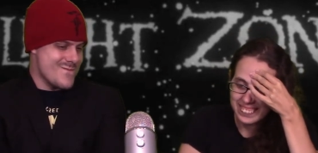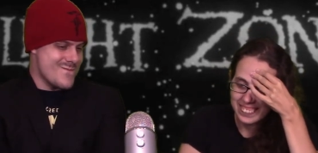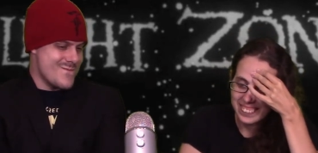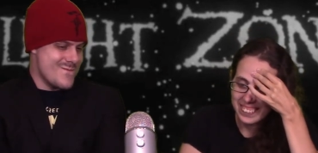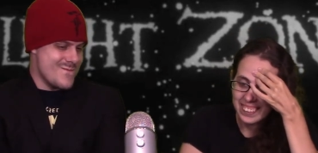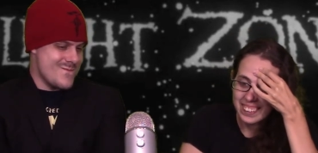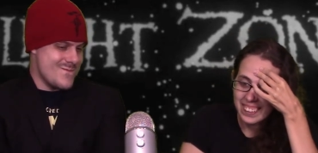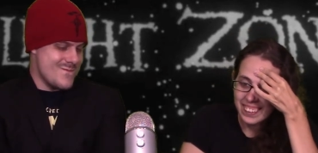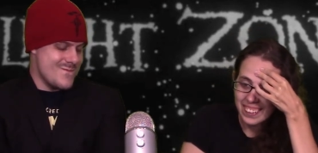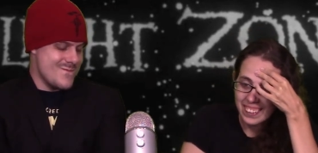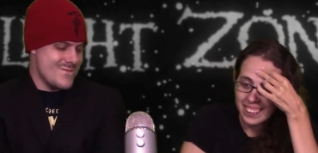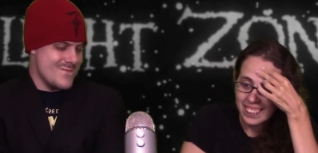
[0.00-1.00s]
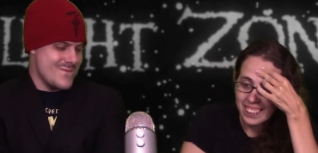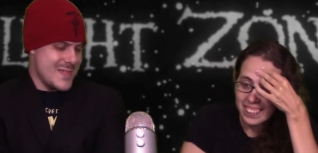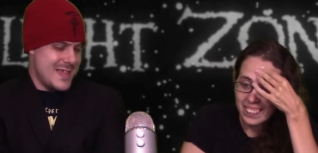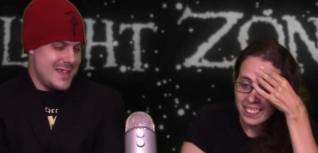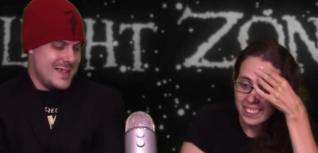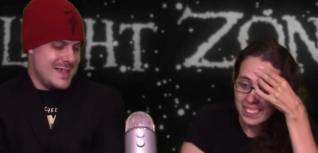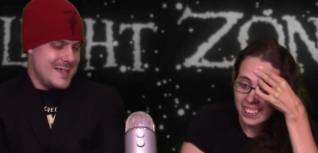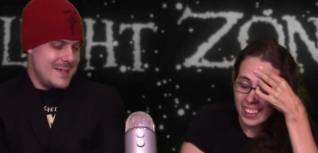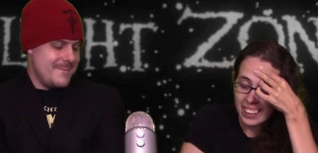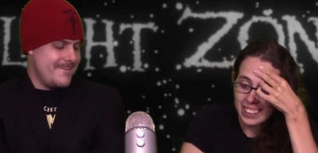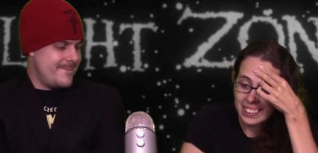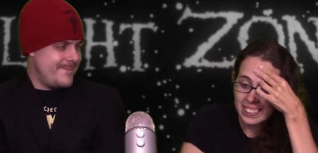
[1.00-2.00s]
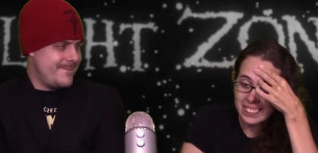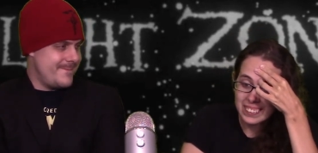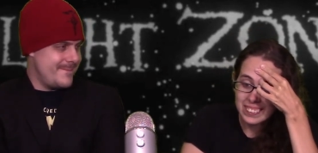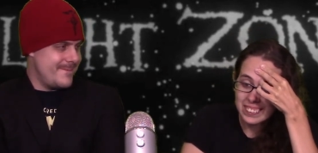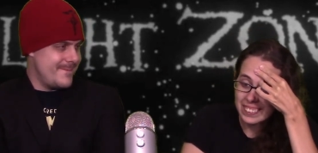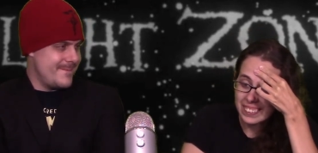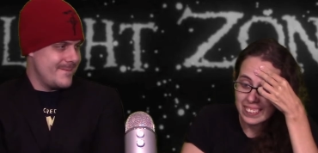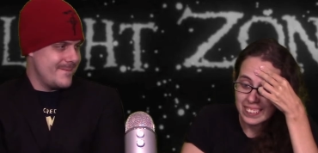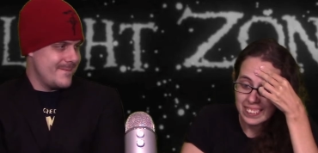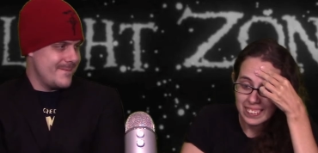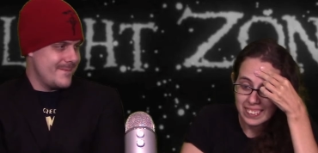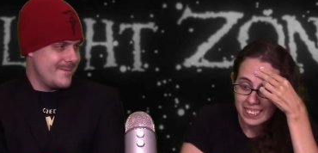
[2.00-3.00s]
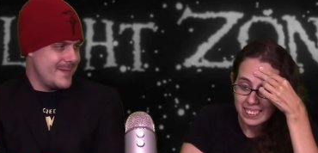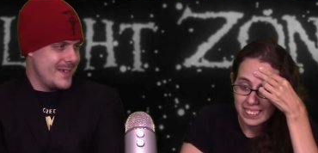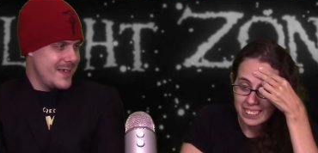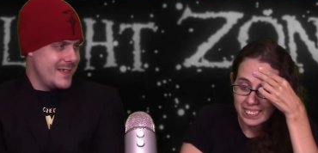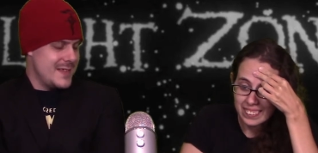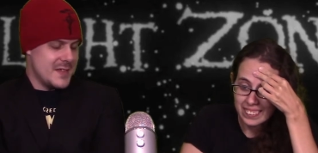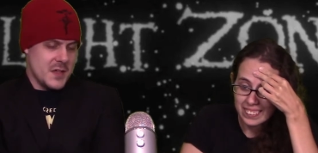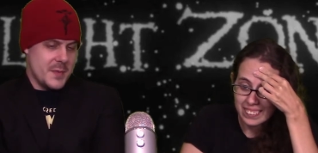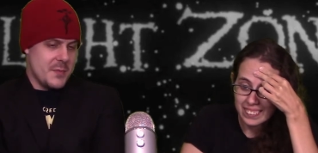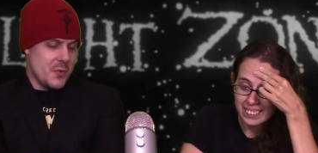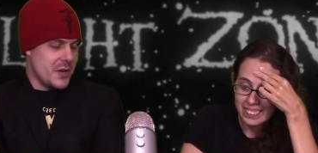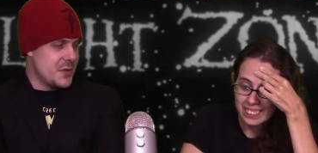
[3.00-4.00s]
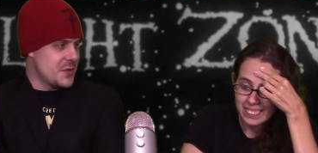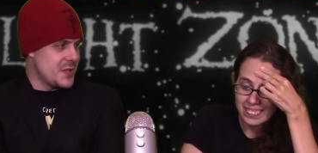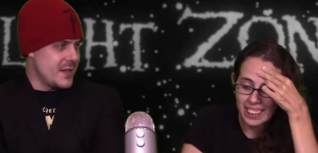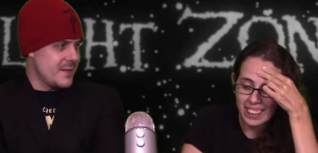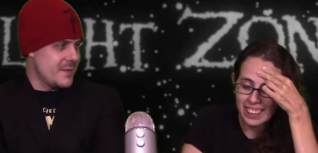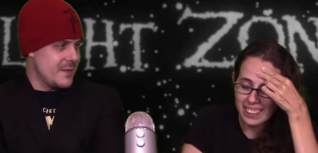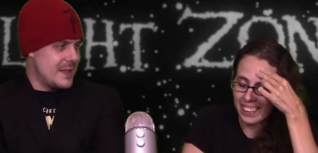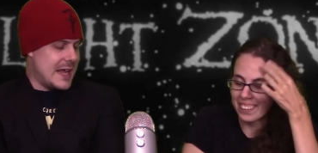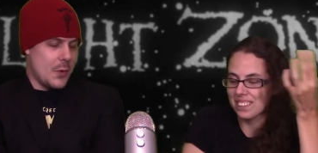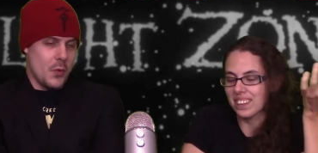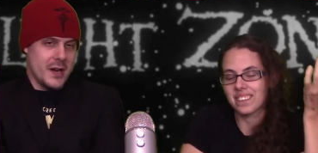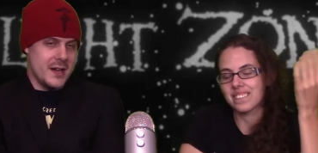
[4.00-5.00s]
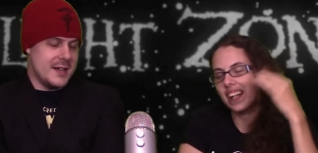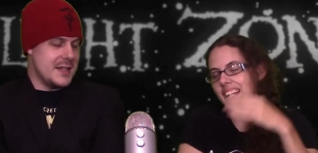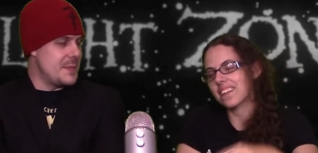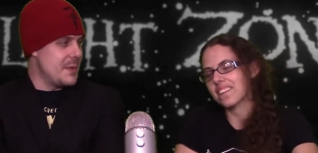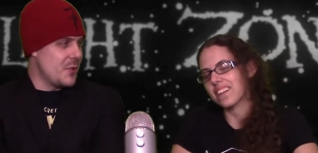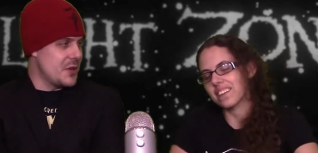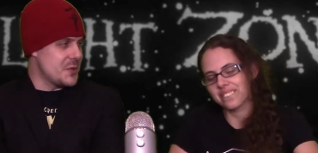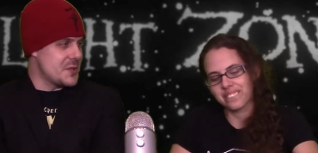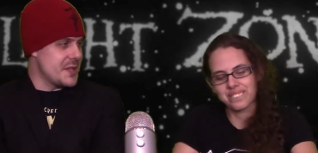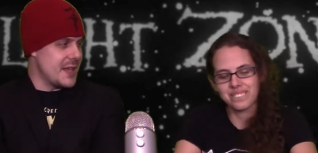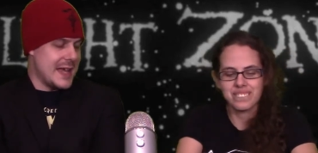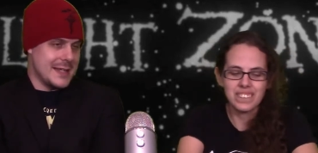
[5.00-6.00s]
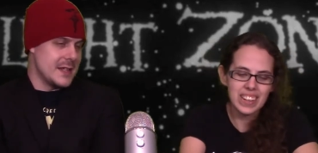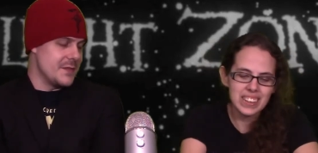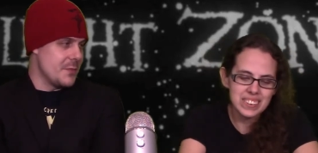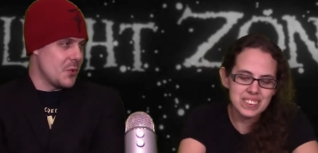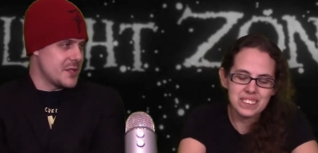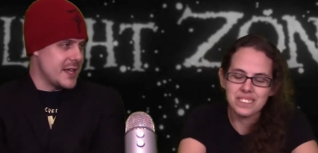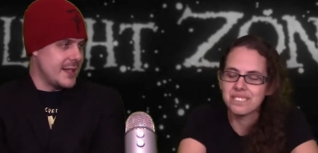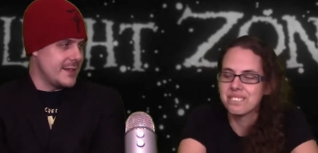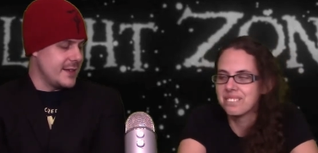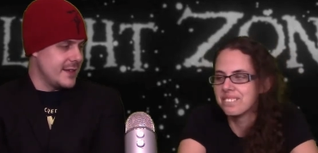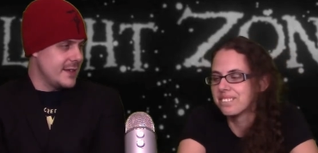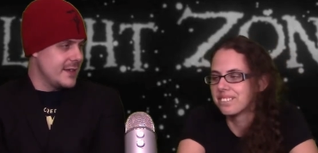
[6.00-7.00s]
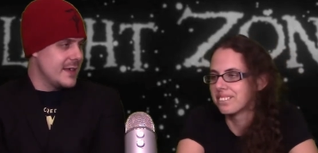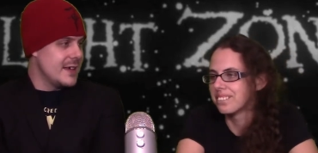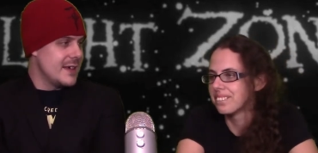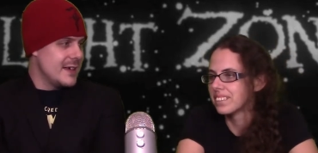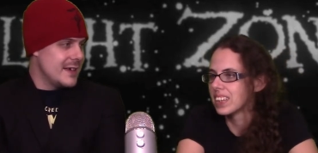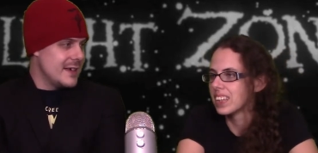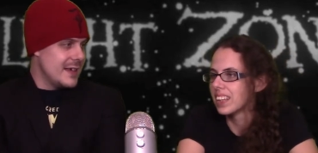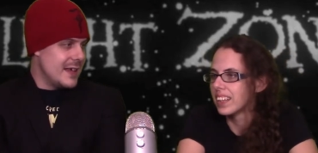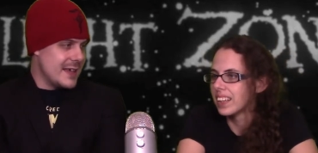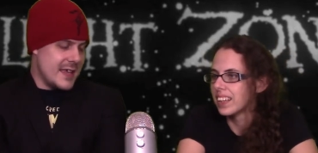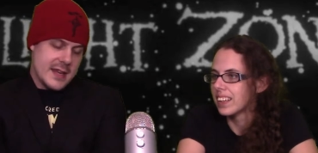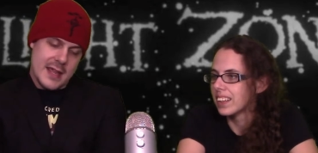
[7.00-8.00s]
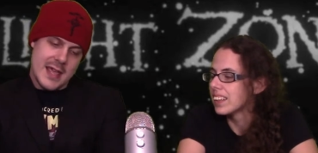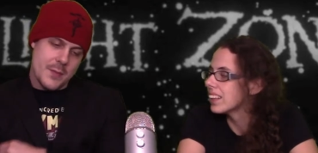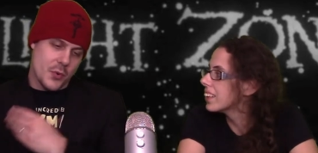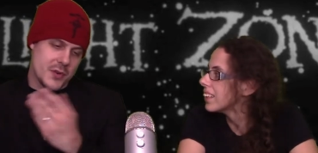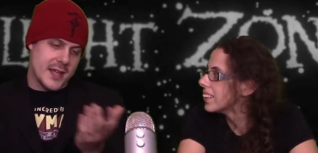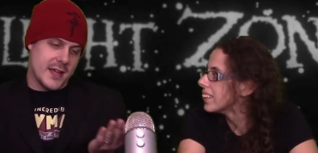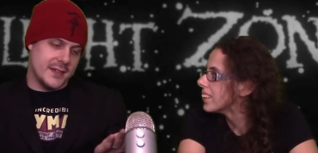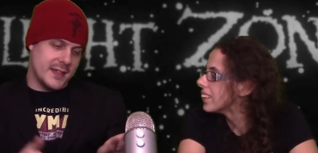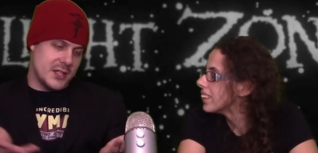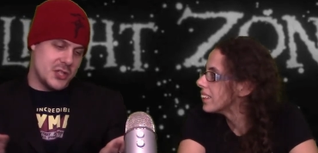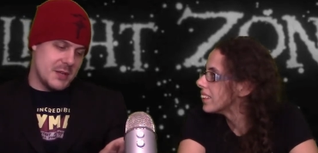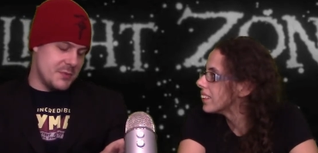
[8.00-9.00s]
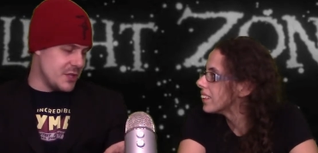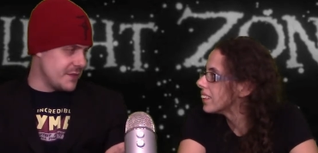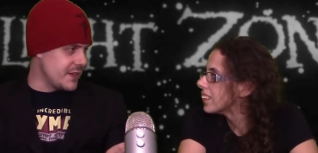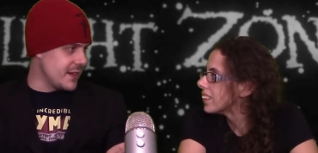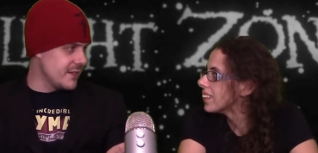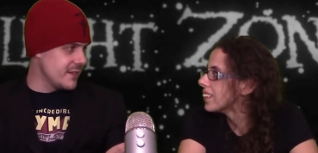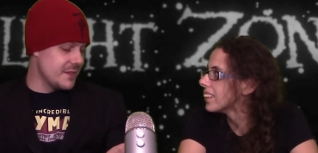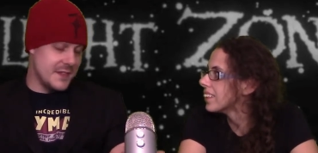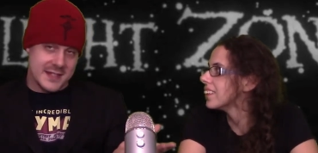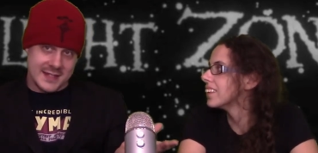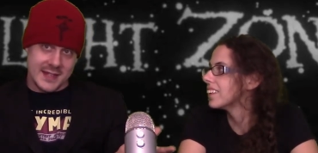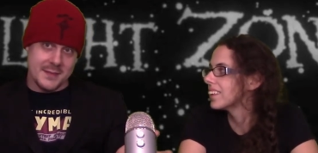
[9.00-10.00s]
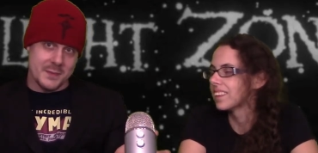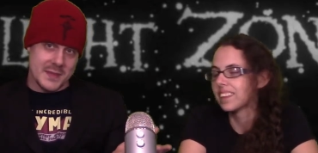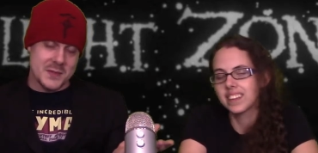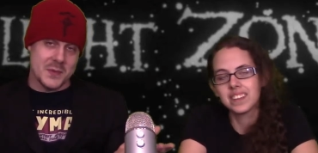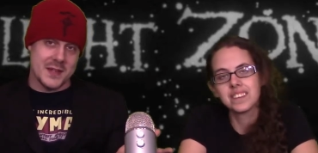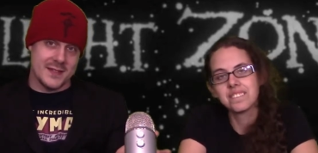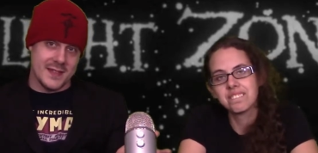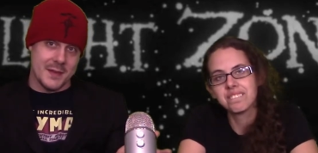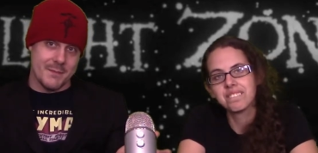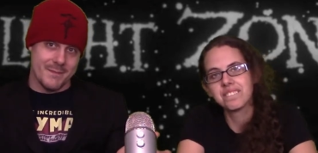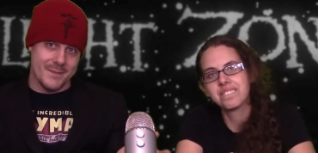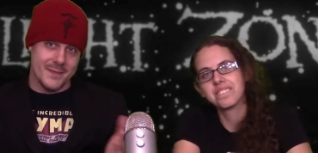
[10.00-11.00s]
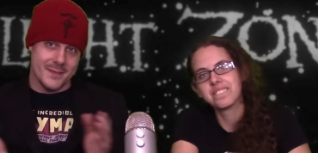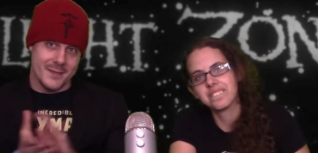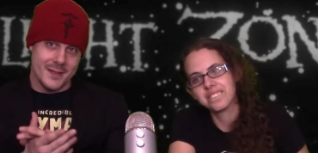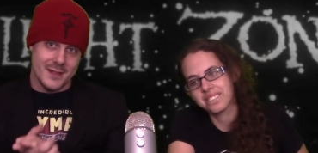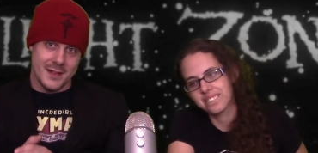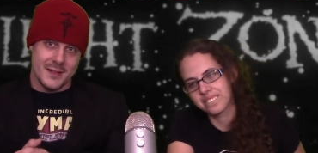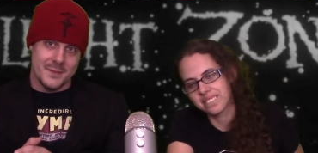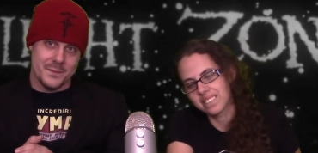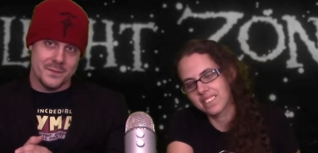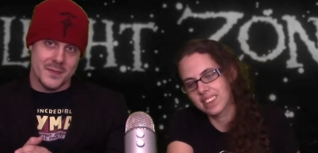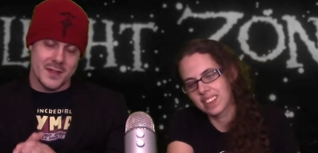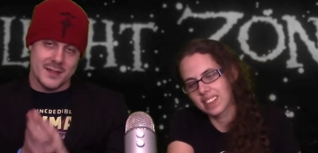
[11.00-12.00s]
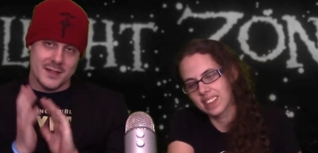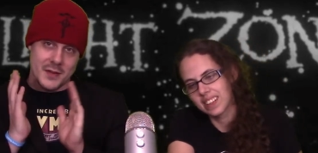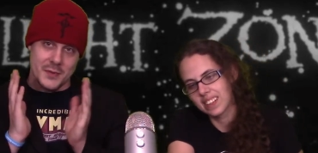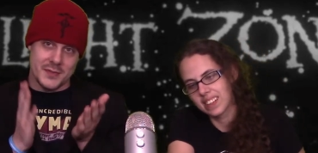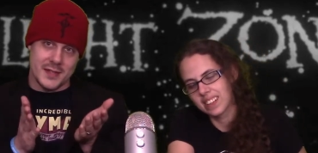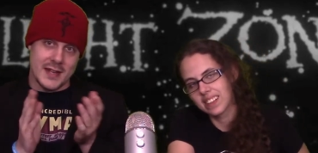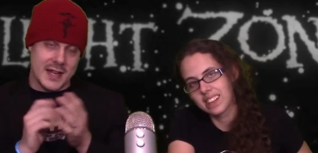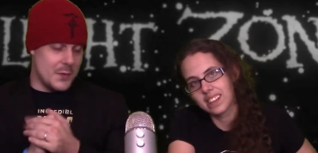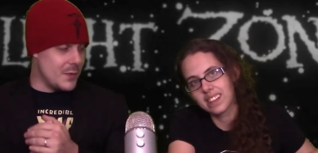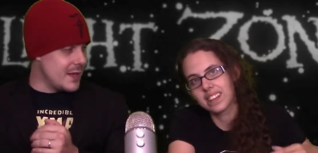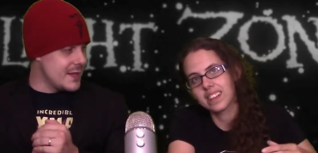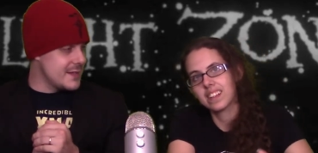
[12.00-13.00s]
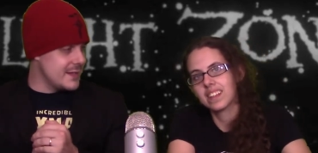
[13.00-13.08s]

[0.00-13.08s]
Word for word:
Speaker 1: Hmm. Hmm. Uh-huh. This could have been more interesting. Yeah, I, I wanted it I to be know. more interesting. I love I immortality. Too. Again, immortality and shapeshifting. This the, this week's theme. So today was